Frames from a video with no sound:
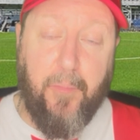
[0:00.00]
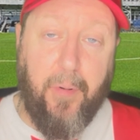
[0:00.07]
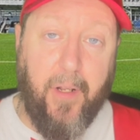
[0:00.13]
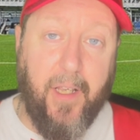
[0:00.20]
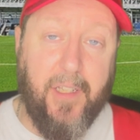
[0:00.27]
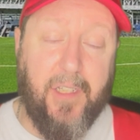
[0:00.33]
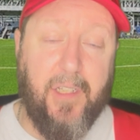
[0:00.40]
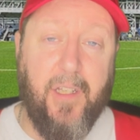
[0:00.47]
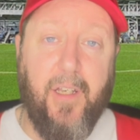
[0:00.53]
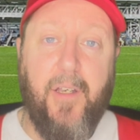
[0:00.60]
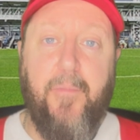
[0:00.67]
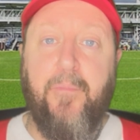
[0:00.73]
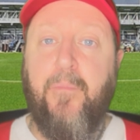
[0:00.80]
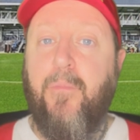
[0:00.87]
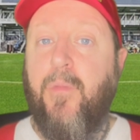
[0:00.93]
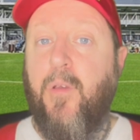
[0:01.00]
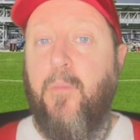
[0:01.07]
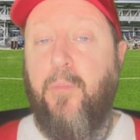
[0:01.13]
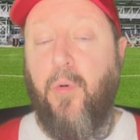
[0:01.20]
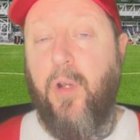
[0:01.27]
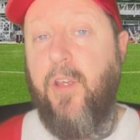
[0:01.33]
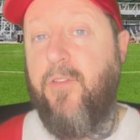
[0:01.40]
place.
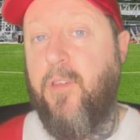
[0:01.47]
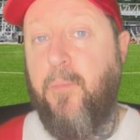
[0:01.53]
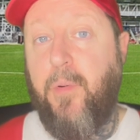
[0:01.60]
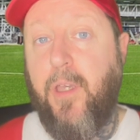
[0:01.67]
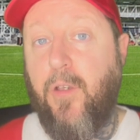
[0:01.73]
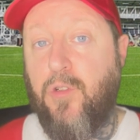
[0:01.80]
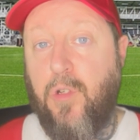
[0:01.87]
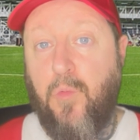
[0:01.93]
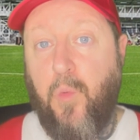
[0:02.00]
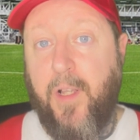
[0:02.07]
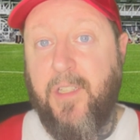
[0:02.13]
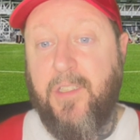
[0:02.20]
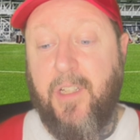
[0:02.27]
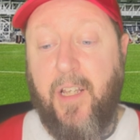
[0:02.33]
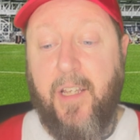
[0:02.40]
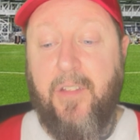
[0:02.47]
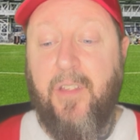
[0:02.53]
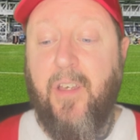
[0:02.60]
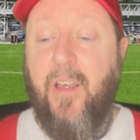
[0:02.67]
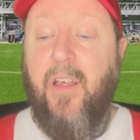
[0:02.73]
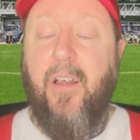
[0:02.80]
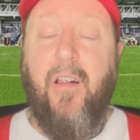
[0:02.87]
But if they beat us on Wednesday night,
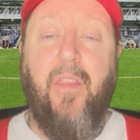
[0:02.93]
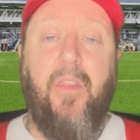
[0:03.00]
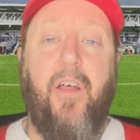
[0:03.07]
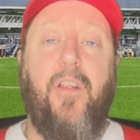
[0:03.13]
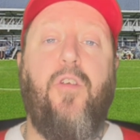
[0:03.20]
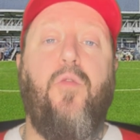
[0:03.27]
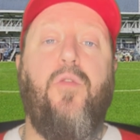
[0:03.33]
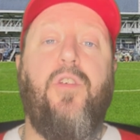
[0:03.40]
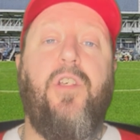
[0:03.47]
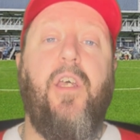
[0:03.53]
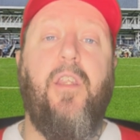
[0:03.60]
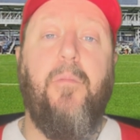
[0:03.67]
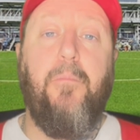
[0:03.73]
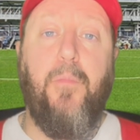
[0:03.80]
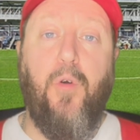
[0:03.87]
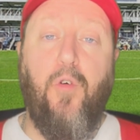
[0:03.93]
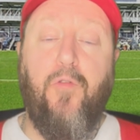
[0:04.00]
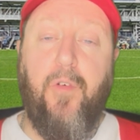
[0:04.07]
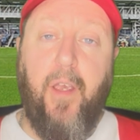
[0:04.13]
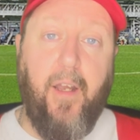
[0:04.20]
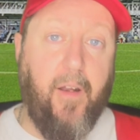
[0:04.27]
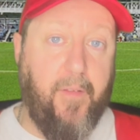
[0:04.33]
that could see them move
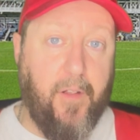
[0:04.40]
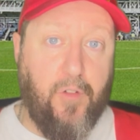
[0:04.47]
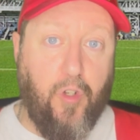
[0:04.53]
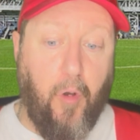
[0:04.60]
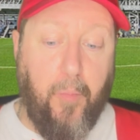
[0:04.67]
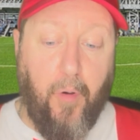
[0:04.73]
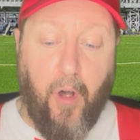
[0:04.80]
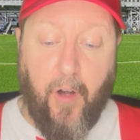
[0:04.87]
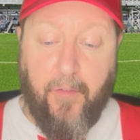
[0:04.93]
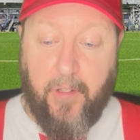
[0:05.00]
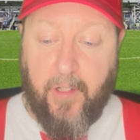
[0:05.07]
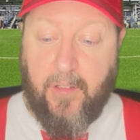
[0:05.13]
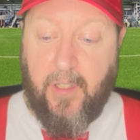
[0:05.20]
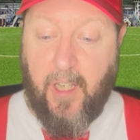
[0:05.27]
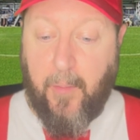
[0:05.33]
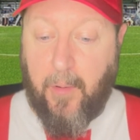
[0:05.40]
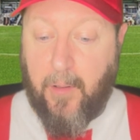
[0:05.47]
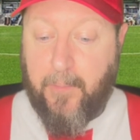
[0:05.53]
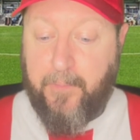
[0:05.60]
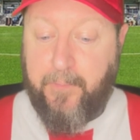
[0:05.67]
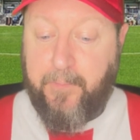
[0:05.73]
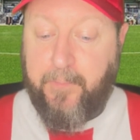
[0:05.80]
into the top half of the table.
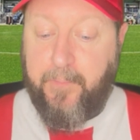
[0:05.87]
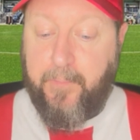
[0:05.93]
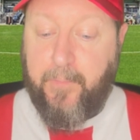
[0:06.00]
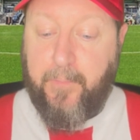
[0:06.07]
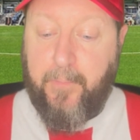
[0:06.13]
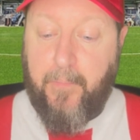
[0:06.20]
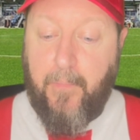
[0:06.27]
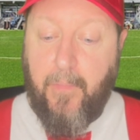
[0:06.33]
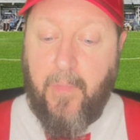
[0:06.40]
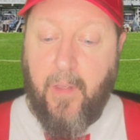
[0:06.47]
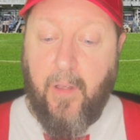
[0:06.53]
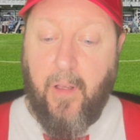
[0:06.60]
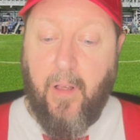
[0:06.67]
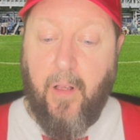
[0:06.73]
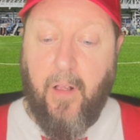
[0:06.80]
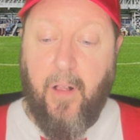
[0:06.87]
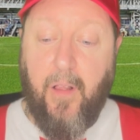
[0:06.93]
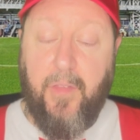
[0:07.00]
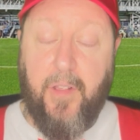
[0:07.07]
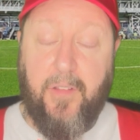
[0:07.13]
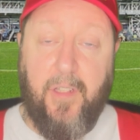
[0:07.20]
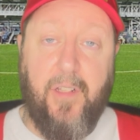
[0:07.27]

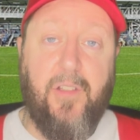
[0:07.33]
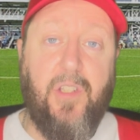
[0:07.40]
They did